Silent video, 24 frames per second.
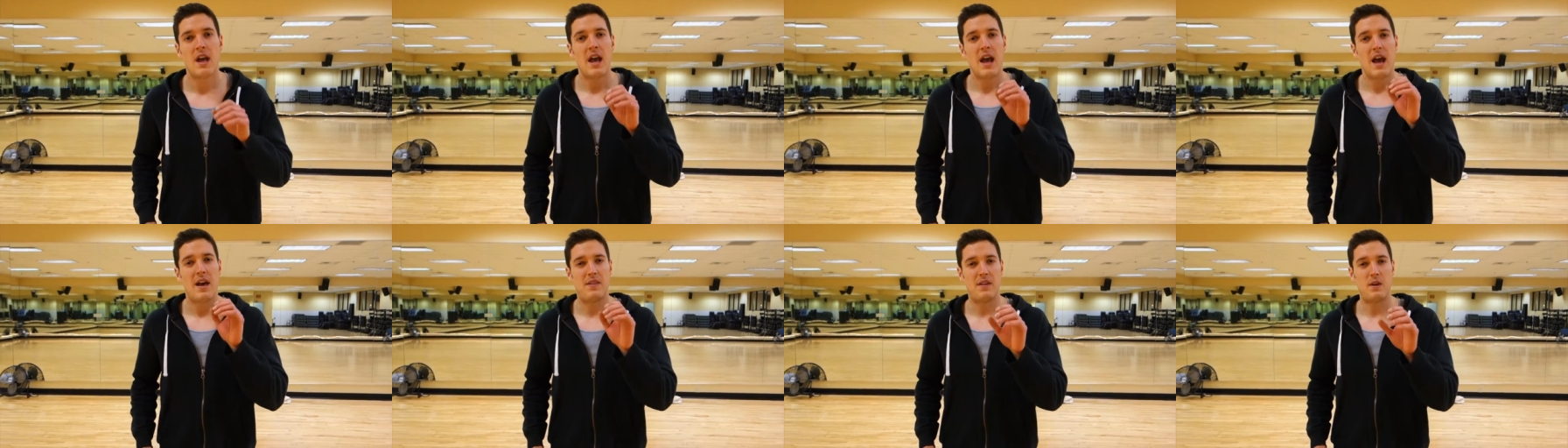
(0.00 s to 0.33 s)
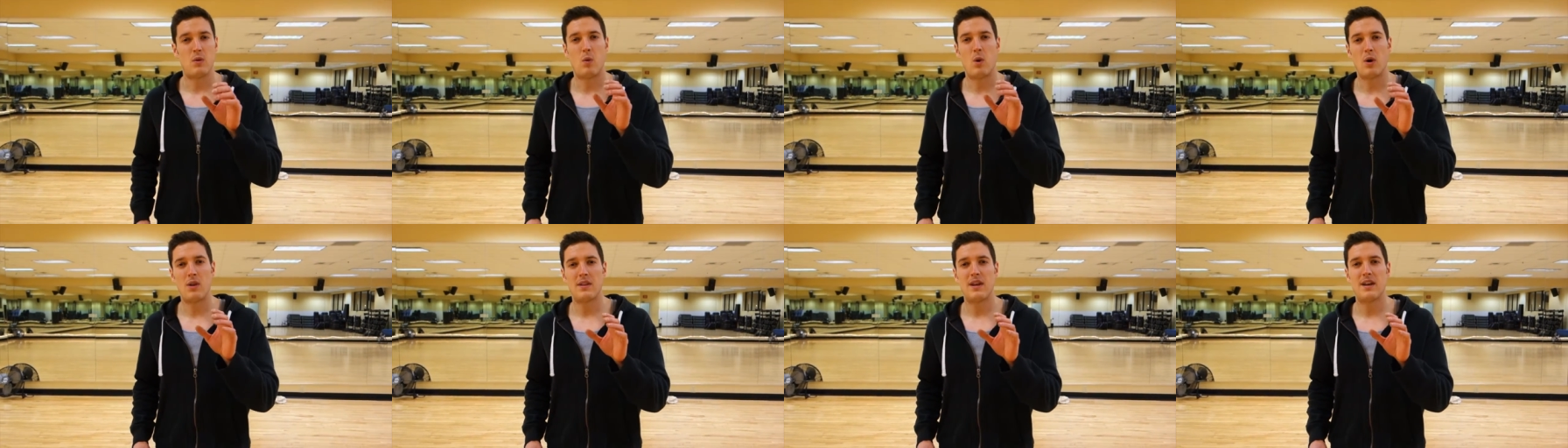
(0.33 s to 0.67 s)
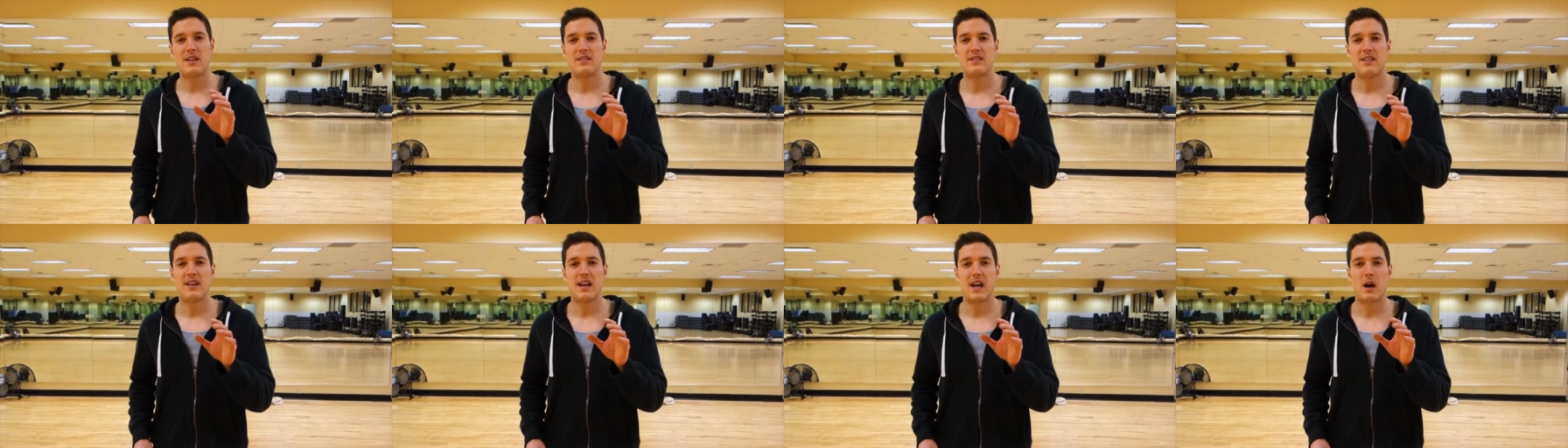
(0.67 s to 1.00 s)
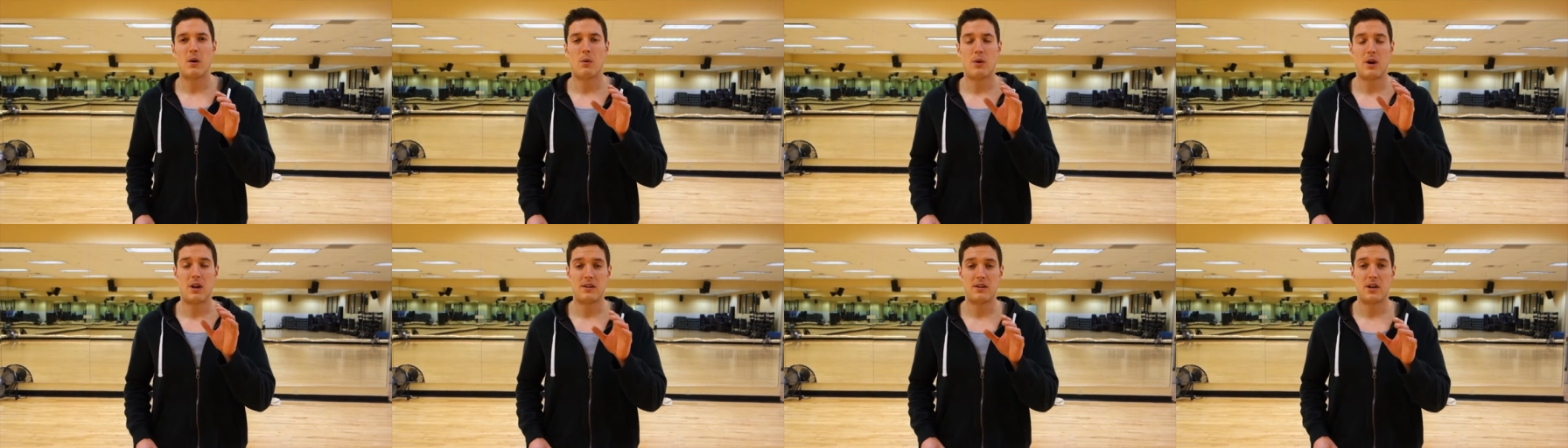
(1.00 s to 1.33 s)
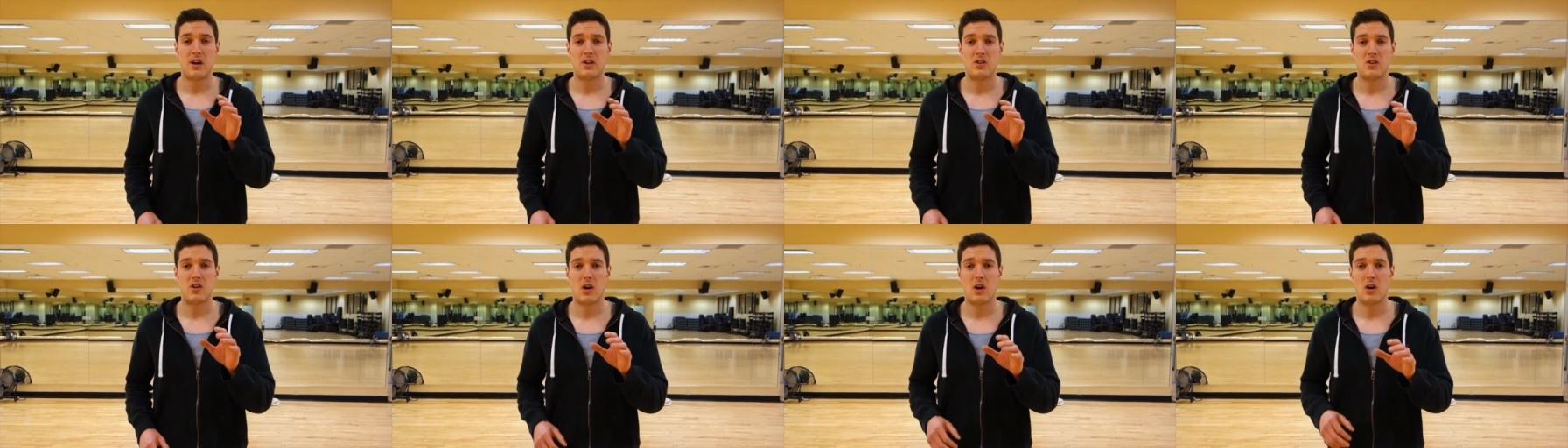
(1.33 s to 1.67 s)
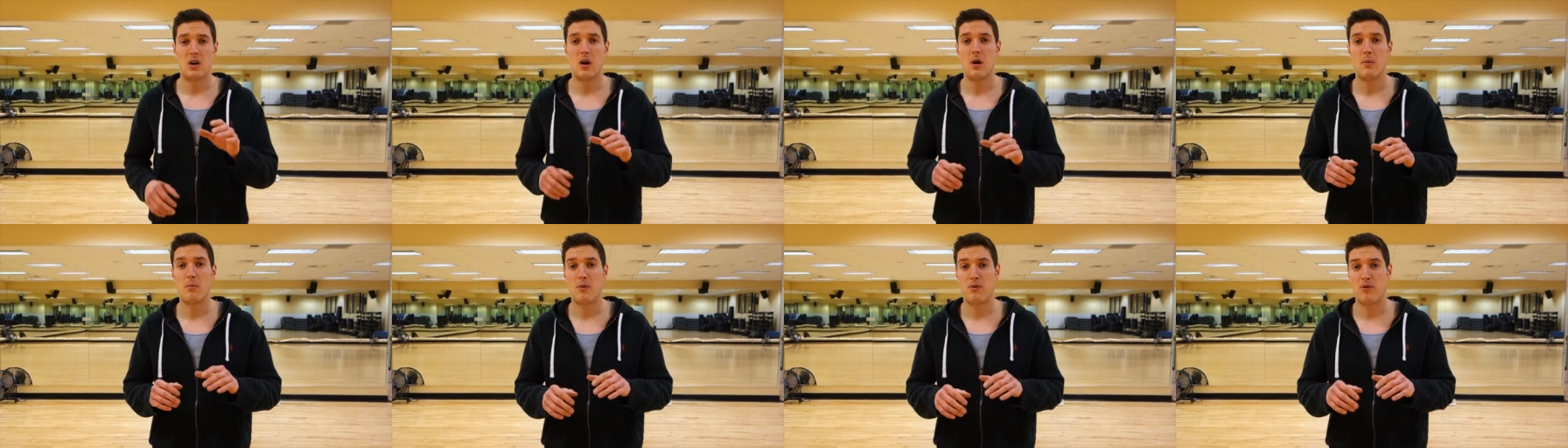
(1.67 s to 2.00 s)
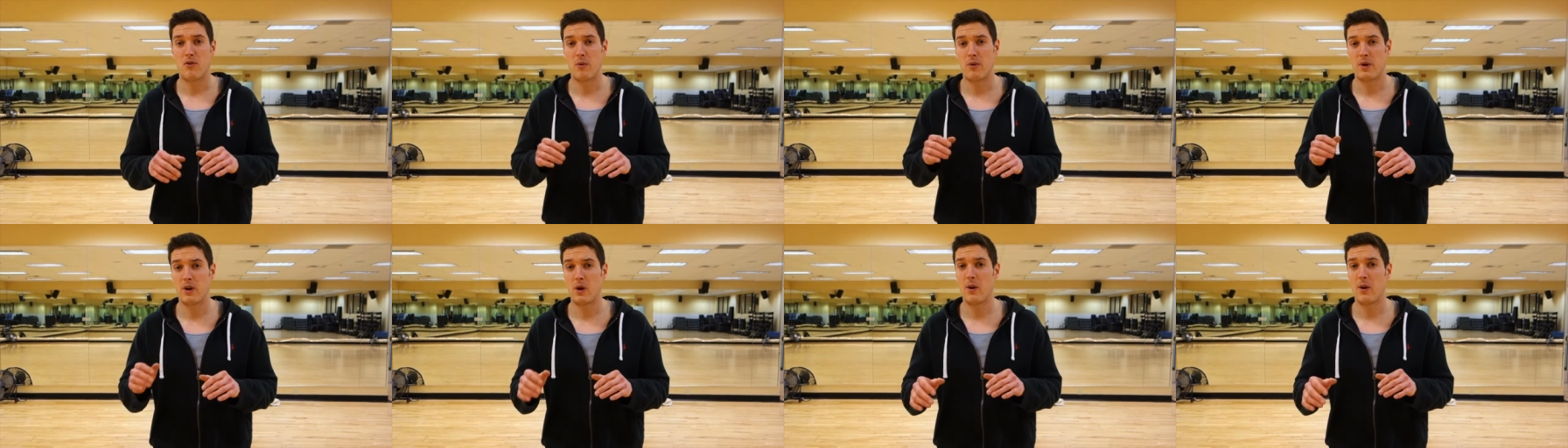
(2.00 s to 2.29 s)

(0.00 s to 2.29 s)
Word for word: And then one last thing I want to touch on before we